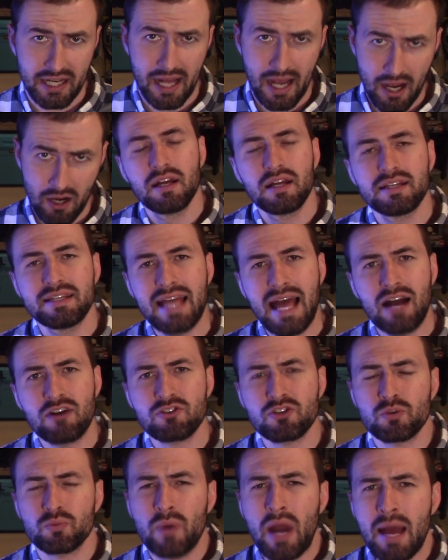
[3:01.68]
it out. Now,
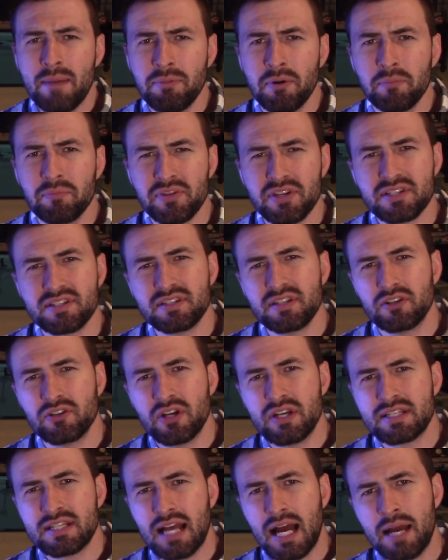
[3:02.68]
to wrap up this
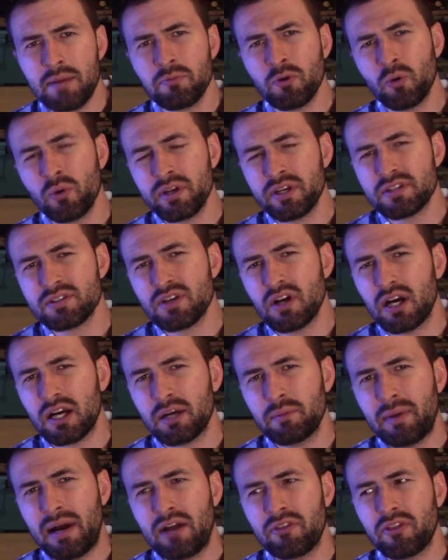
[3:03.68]
series, I'm going to
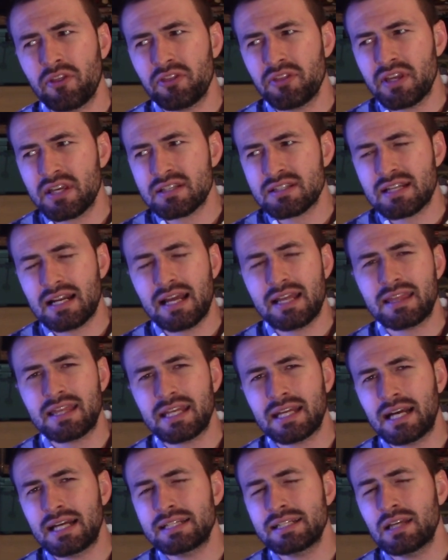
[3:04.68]
talk about the things that I
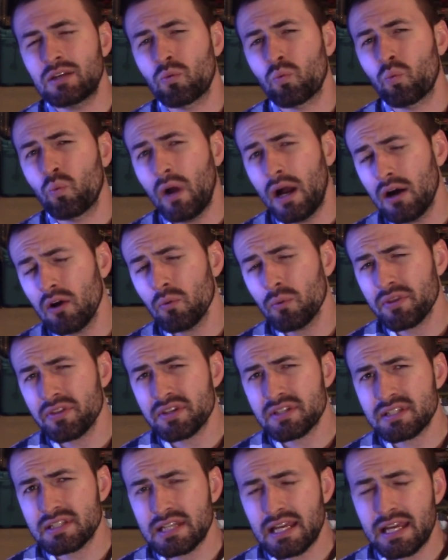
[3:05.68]
think I did well with
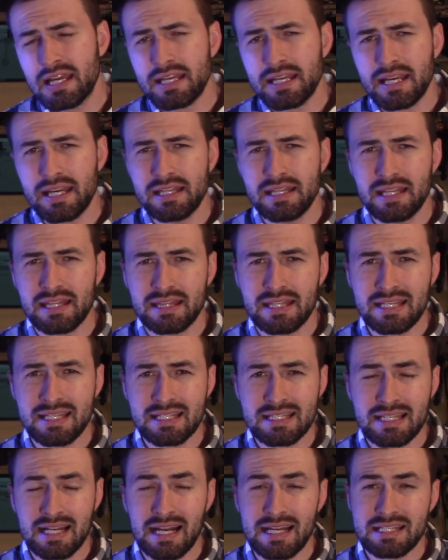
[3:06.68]
this tank and the
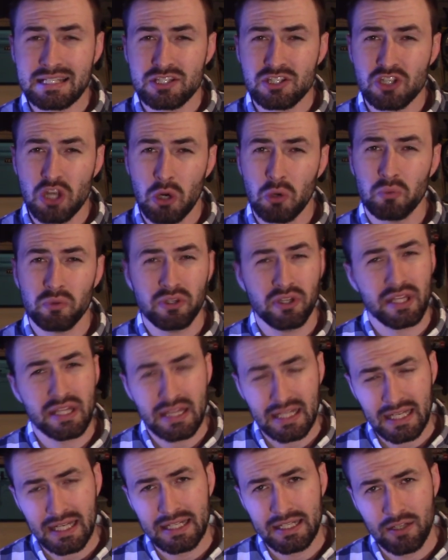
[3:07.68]
things that I don't really
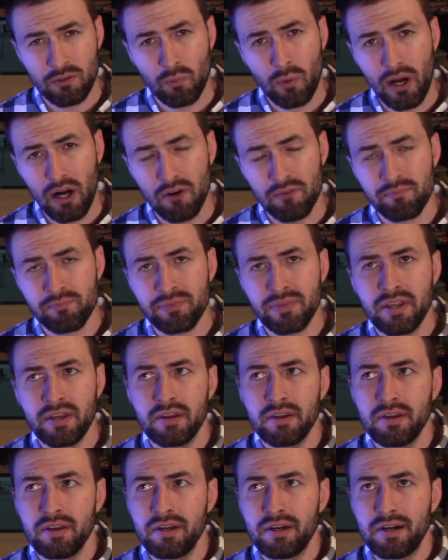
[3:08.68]
think I did well.
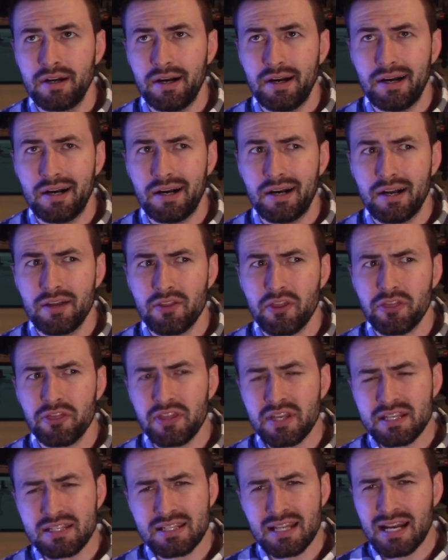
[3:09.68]
Uh, the
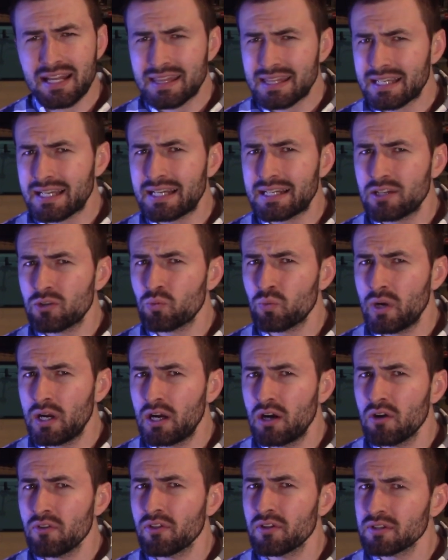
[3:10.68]
things that I think I did
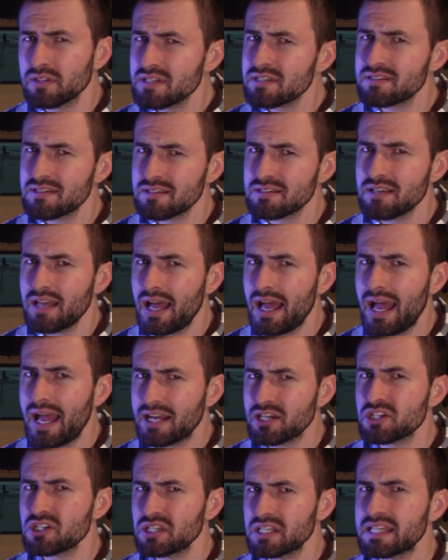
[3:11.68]
well, the list is
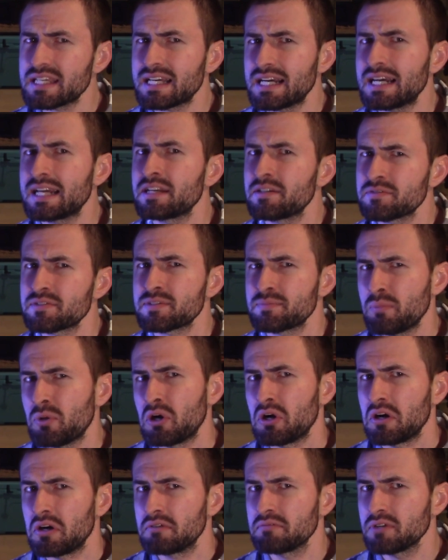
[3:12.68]
actually kind of
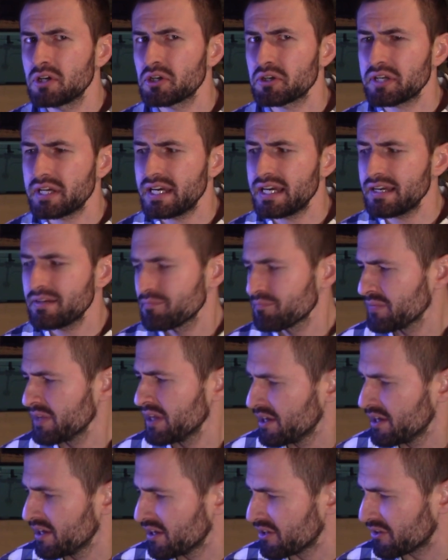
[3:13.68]
small, okay?
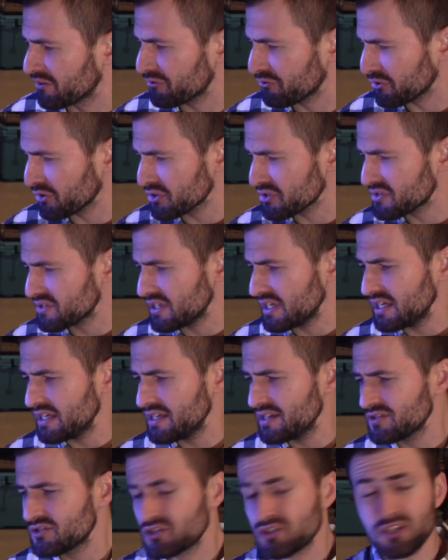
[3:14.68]
The first
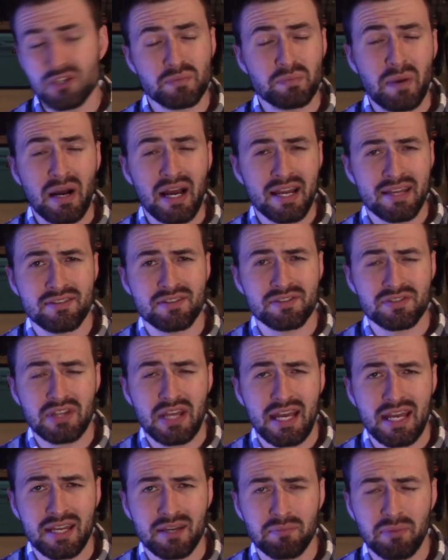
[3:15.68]
is just buying this
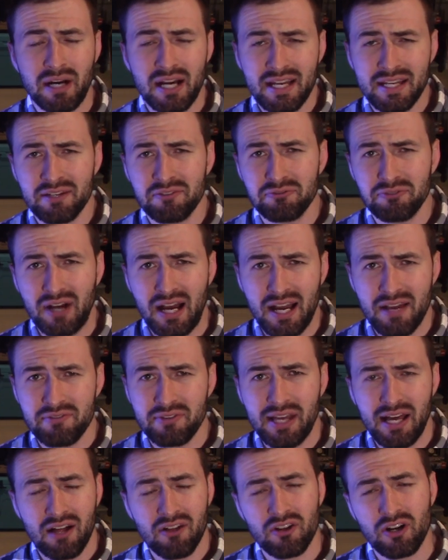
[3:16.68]
tank. Buying a five
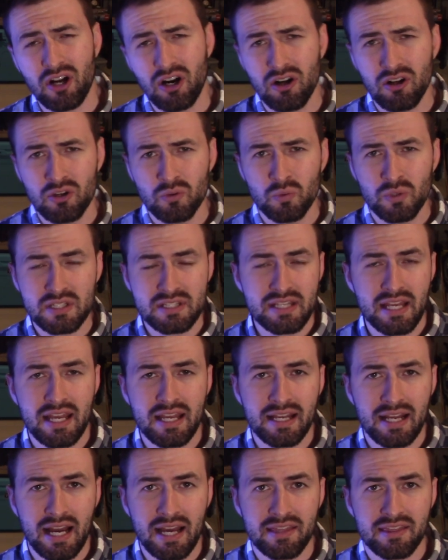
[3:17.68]
gallon all-in-one
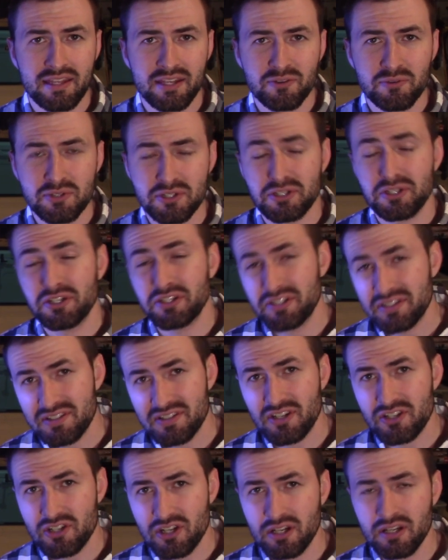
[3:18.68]
tank I think was a good
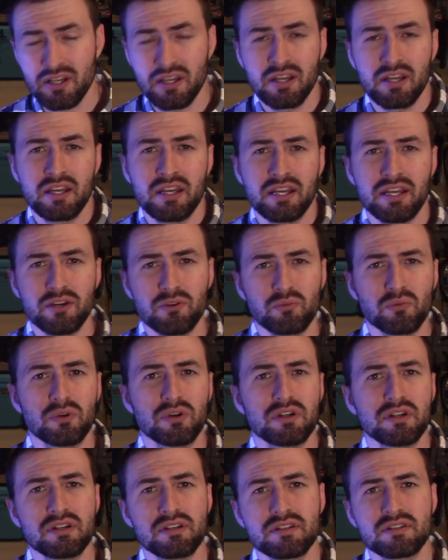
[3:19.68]
decision. It
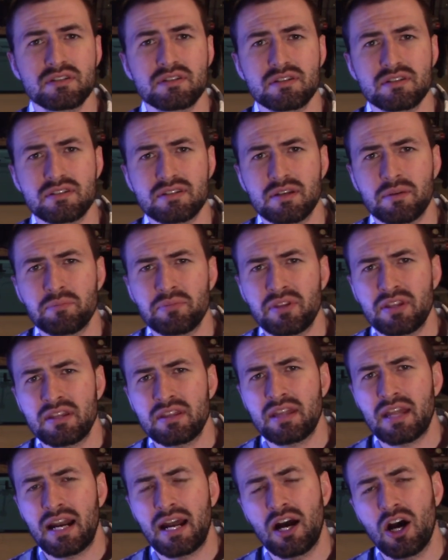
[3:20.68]
was
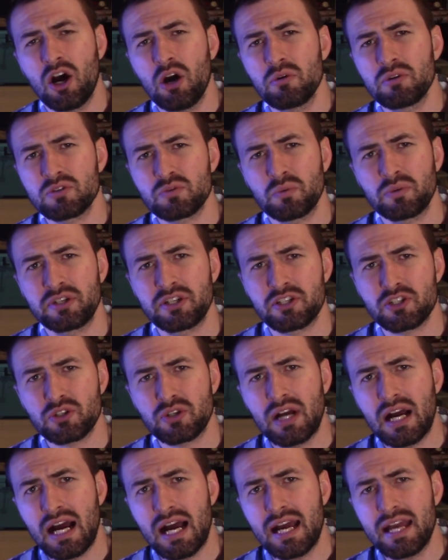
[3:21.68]
something that I always wanted to
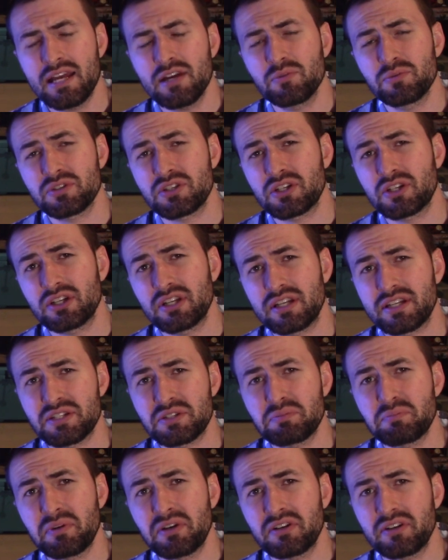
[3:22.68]
try. It was a good
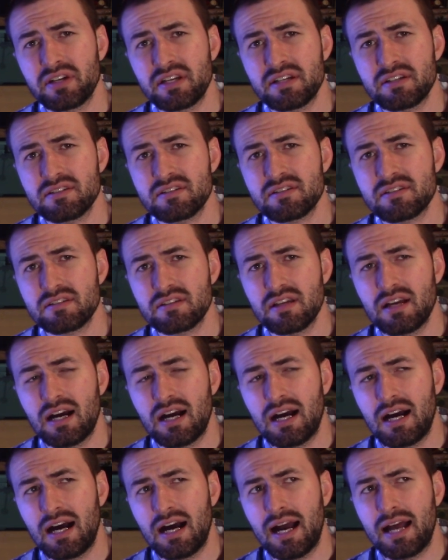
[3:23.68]
experience. Uh,
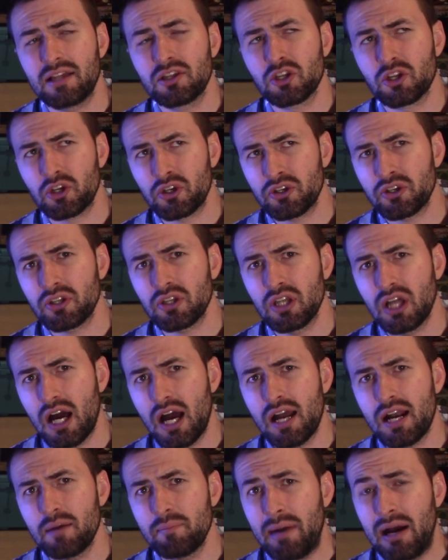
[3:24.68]
I learned a
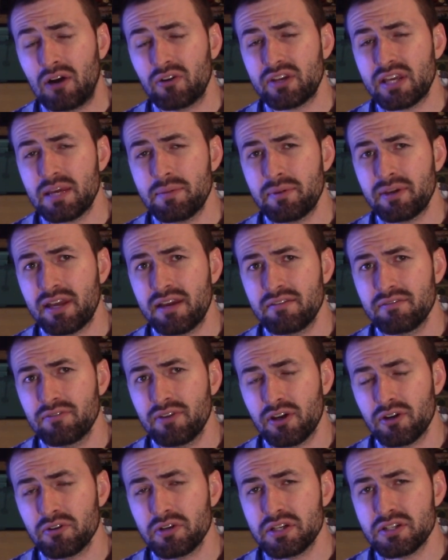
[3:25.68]
lot about keeping a
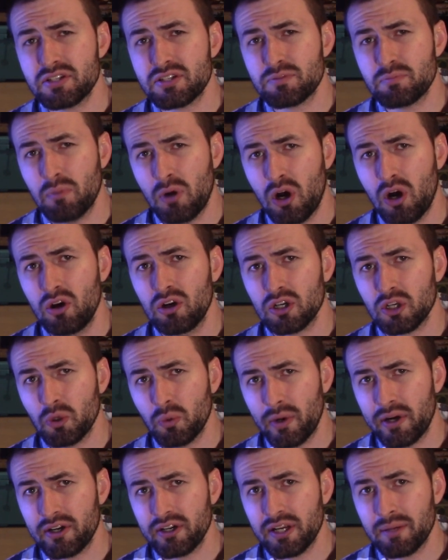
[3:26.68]
very small
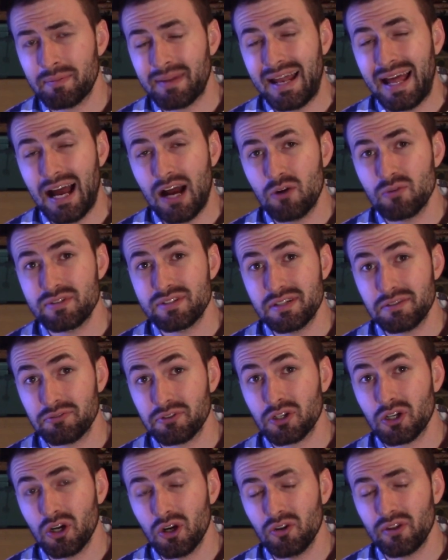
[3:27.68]
aquarium and how
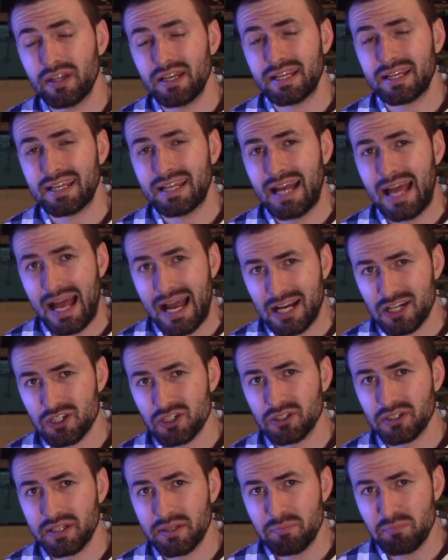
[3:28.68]
difficult it can
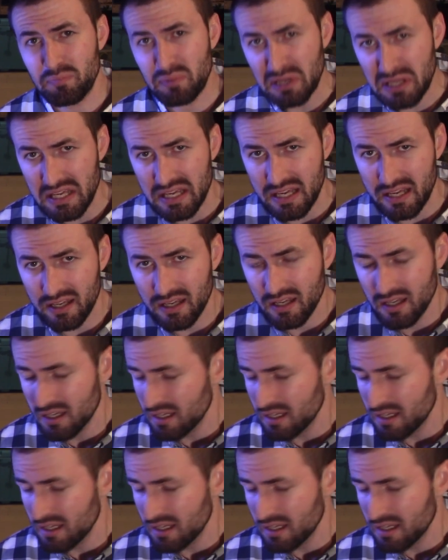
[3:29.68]
actually be.